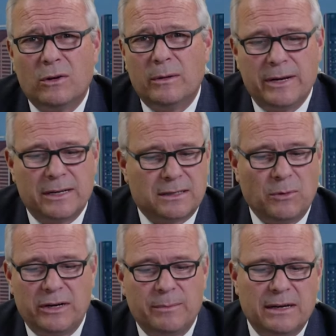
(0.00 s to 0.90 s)
I mean, it's a
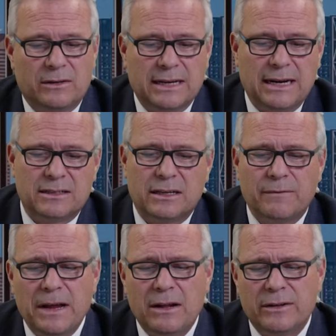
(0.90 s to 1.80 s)
monumental task. It
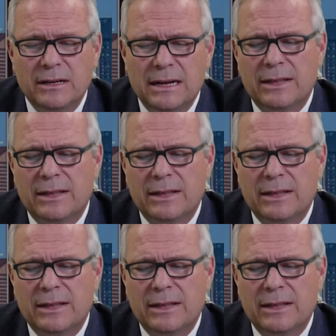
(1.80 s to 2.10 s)
failed,